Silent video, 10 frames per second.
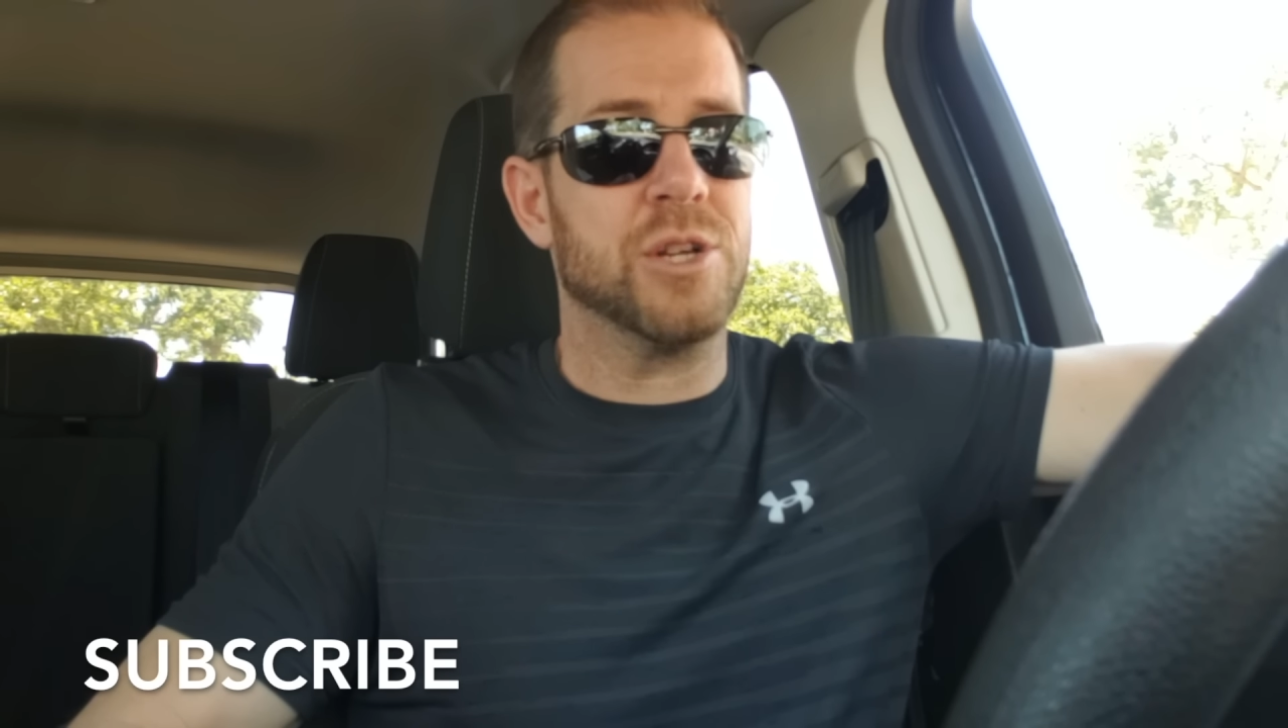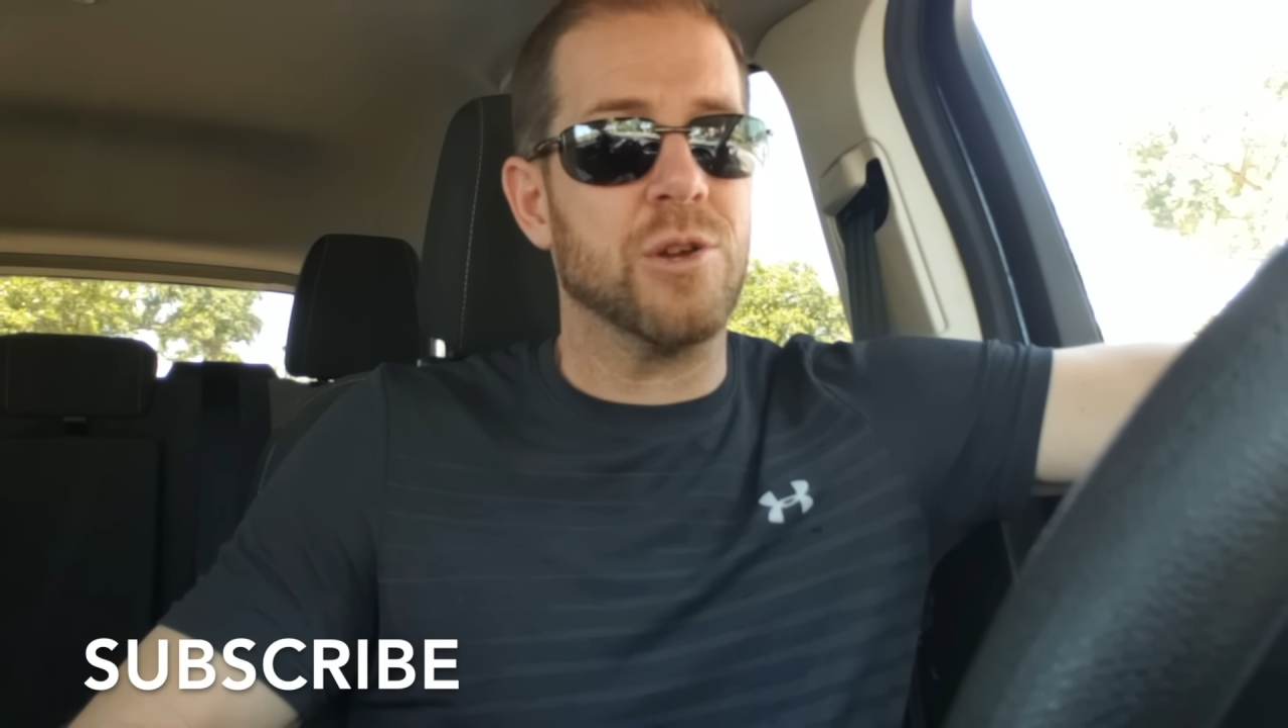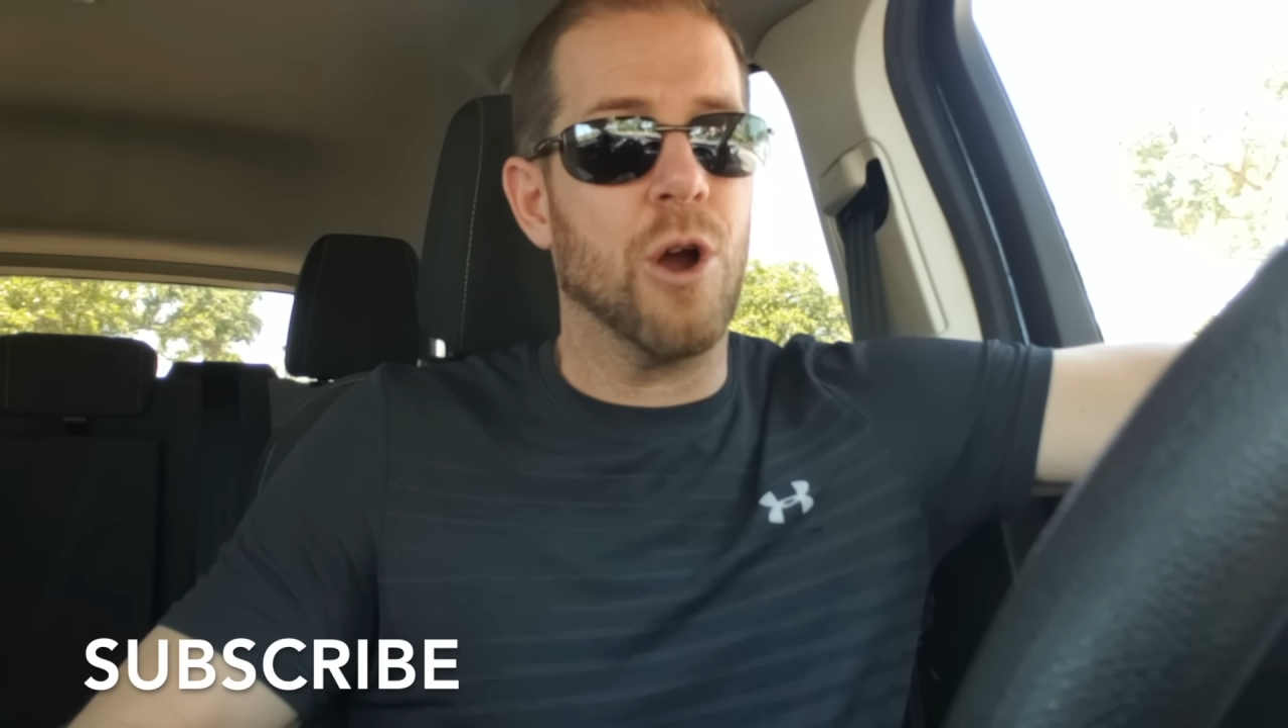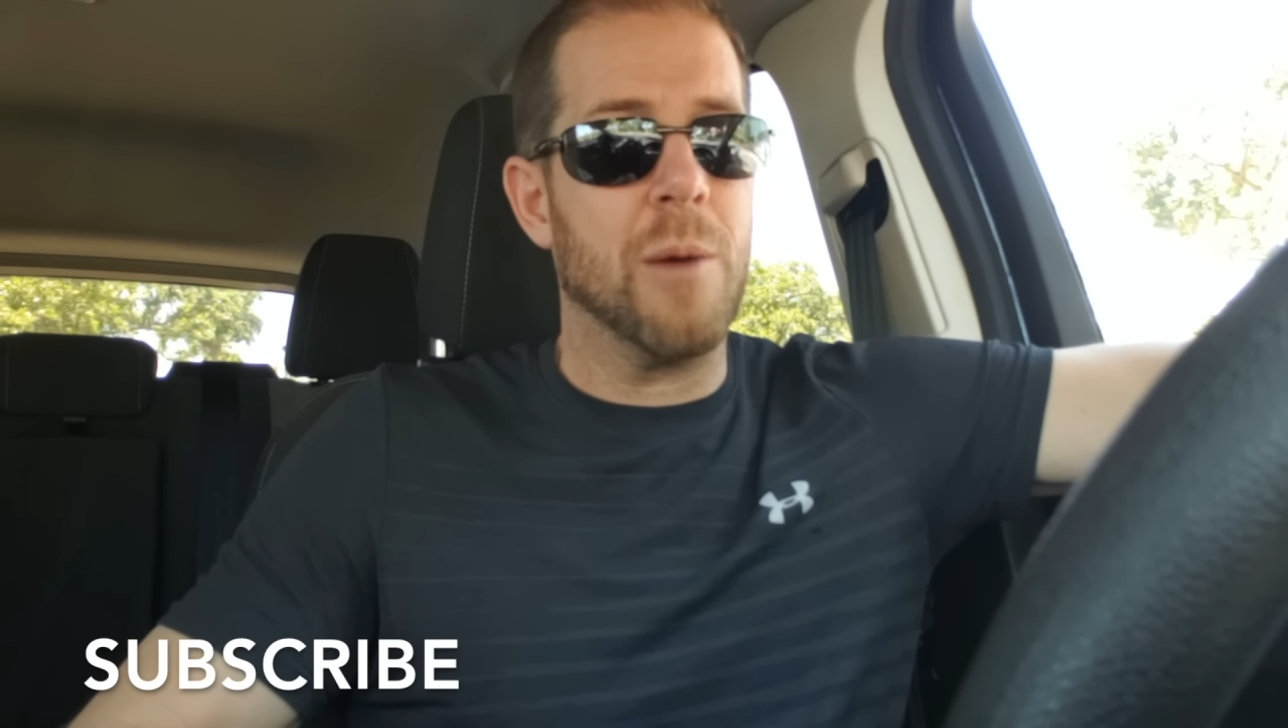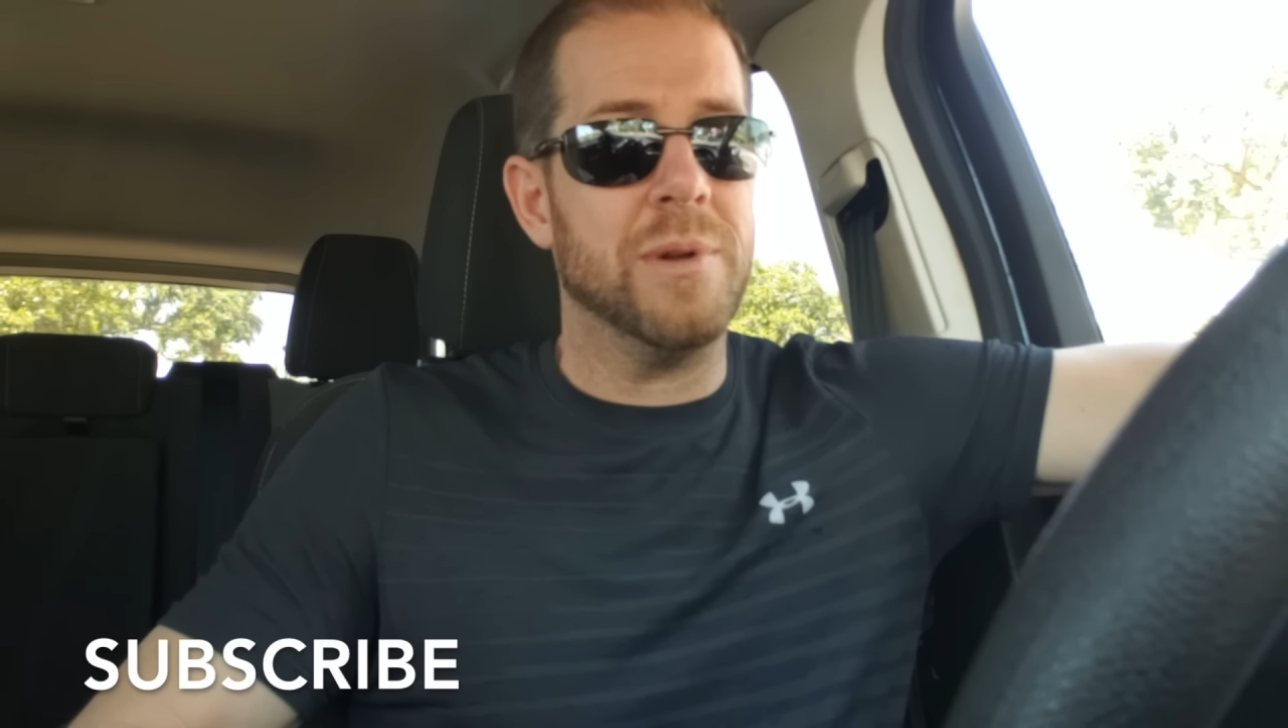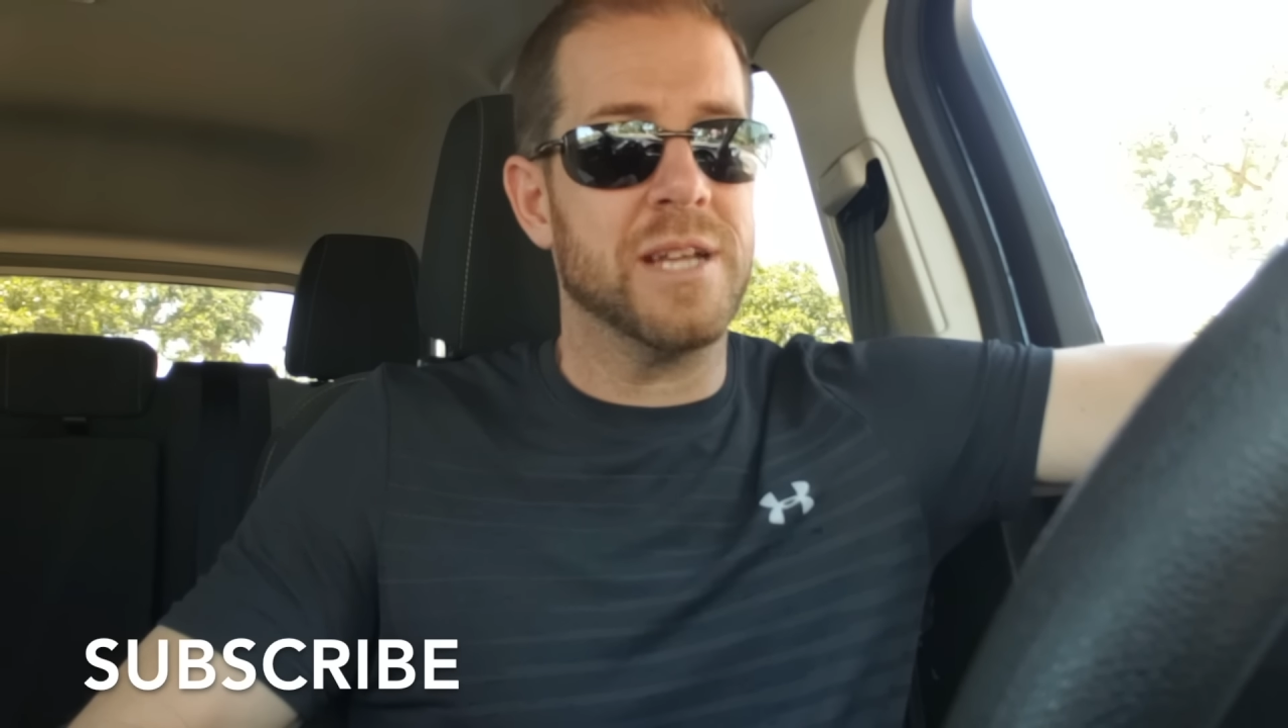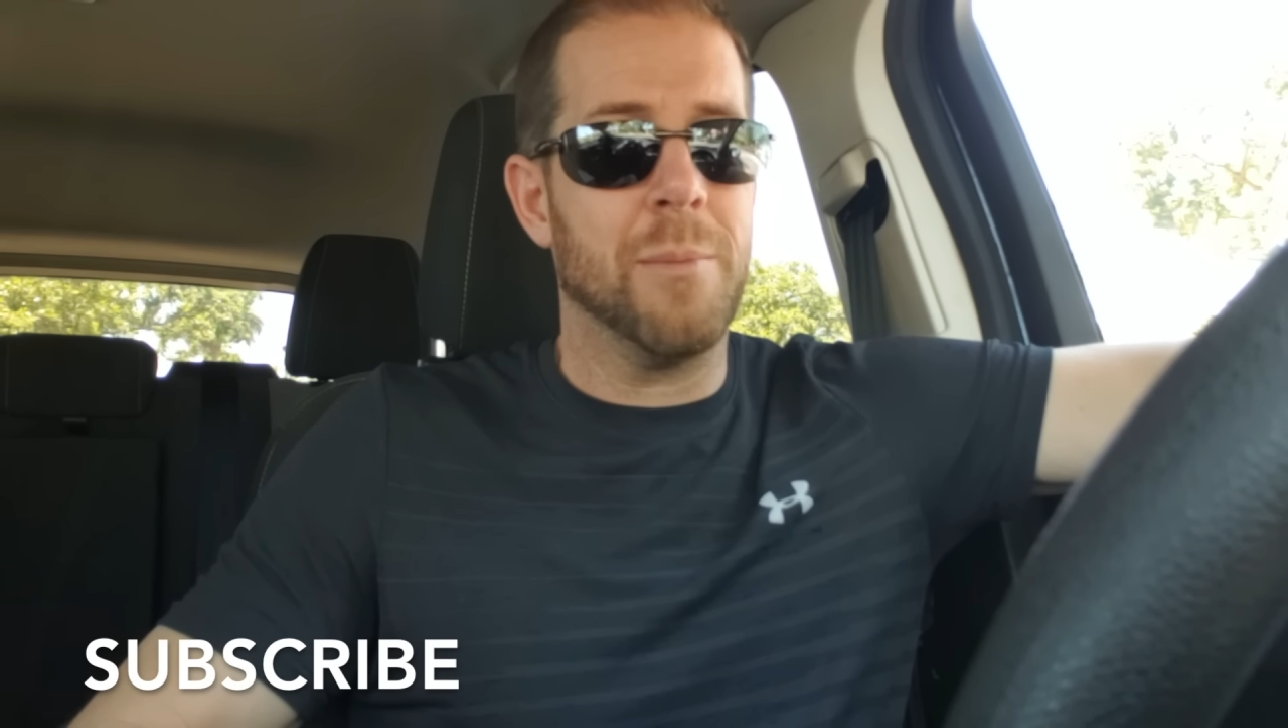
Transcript: of garbage.